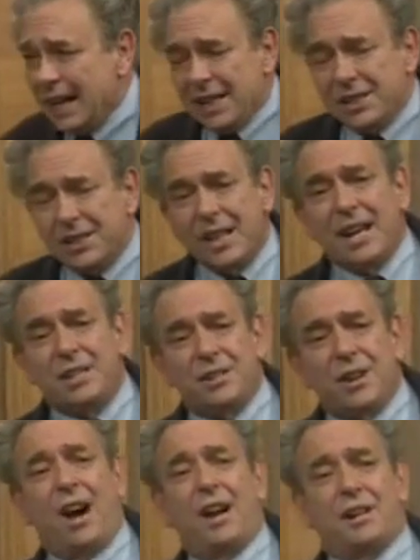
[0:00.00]
C.H.
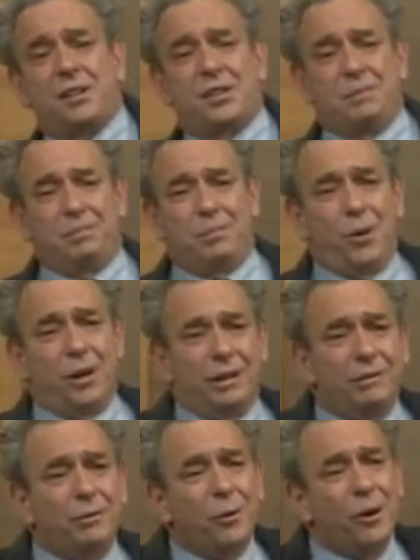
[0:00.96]
Dodd is
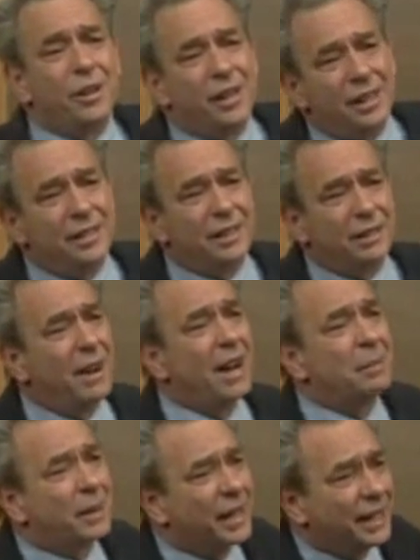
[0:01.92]
important for
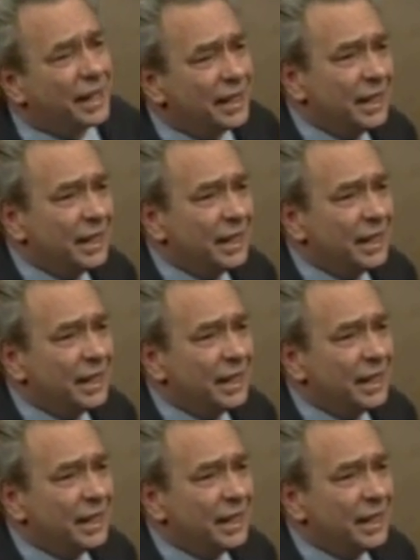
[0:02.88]
developing